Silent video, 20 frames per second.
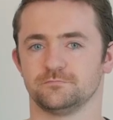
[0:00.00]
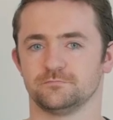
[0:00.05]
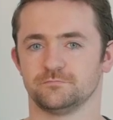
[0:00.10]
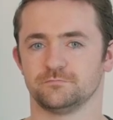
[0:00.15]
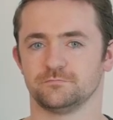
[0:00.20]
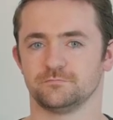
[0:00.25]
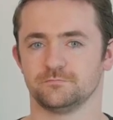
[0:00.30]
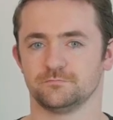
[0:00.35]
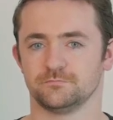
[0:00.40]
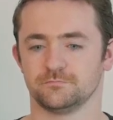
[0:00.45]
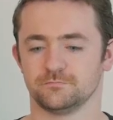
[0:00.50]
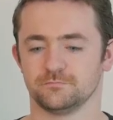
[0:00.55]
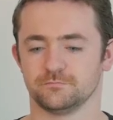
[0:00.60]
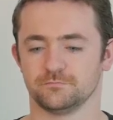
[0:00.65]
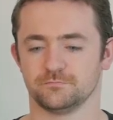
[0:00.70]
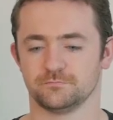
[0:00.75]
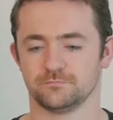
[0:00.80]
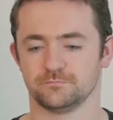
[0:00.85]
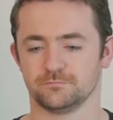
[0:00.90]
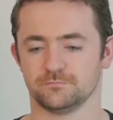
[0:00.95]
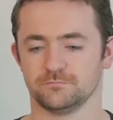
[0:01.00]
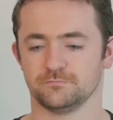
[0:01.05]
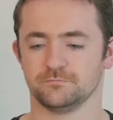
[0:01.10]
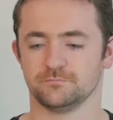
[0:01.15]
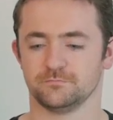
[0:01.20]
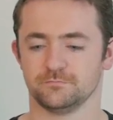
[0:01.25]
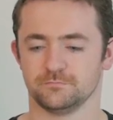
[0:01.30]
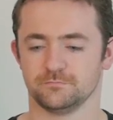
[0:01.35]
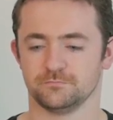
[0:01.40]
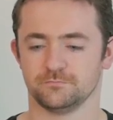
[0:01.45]

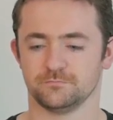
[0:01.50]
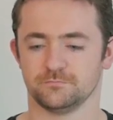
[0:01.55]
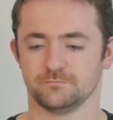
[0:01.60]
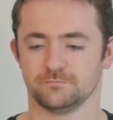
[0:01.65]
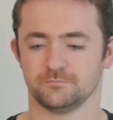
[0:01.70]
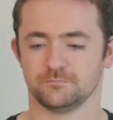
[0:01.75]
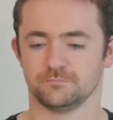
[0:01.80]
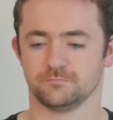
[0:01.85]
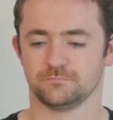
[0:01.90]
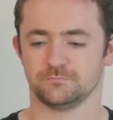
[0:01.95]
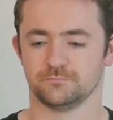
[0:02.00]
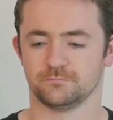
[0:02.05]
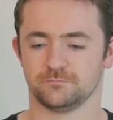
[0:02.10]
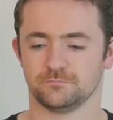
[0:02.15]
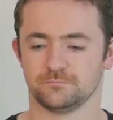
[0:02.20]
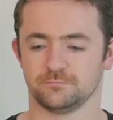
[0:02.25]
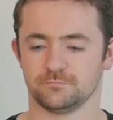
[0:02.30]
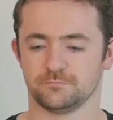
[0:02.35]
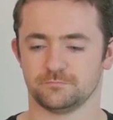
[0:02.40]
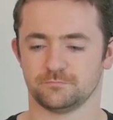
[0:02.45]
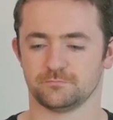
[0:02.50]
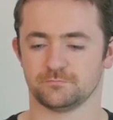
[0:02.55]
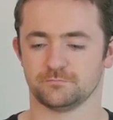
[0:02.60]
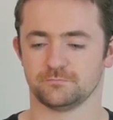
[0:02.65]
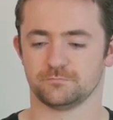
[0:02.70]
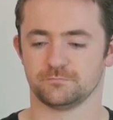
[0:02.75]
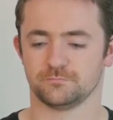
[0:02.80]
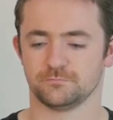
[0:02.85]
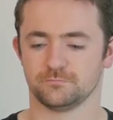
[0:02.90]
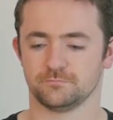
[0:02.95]

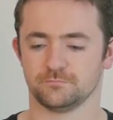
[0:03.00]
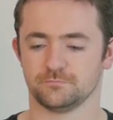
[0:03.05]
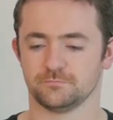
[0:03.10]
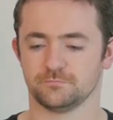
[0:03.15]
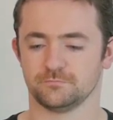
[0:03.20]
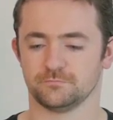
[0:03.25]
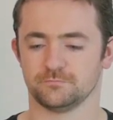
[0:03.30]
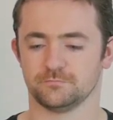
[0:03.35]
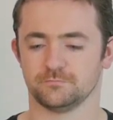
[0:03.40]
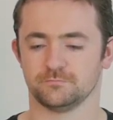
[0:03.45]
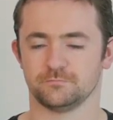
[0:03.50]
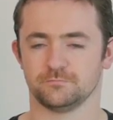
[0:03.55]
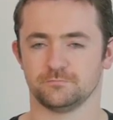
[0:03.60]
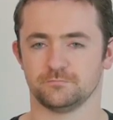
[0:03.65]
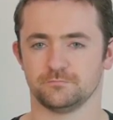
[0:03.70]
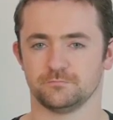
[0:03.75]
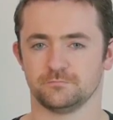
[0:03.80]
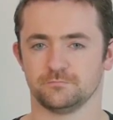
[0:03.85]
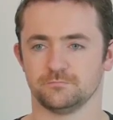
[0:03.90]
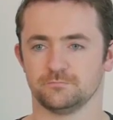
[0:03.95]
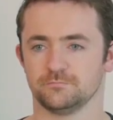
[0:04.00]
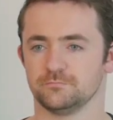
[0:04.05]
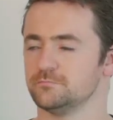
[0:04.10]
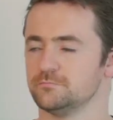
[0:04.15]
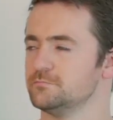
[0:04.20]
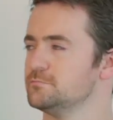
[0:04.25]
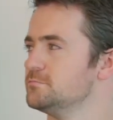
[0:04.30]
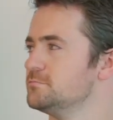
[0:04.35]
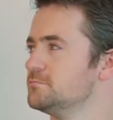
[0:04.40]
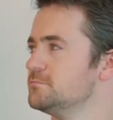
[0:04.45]

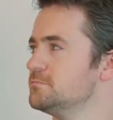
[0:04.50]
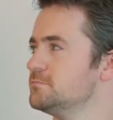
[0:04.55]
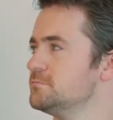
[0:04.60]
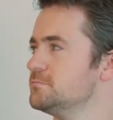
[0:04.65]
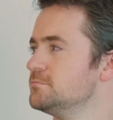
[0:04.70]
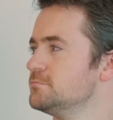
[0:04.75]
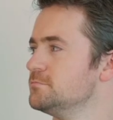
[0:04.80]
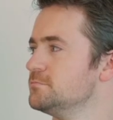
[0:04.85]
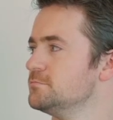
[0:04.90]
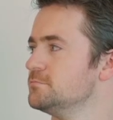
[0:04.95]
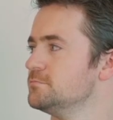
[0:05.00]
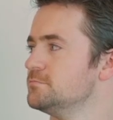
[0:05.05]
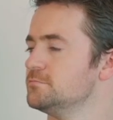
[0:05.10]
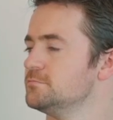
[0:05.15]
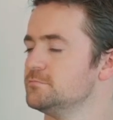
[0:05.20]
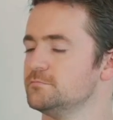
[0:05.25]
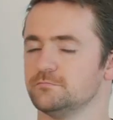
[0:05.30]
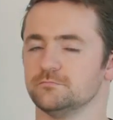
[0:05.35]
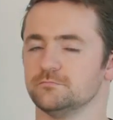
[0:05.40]
[no speech]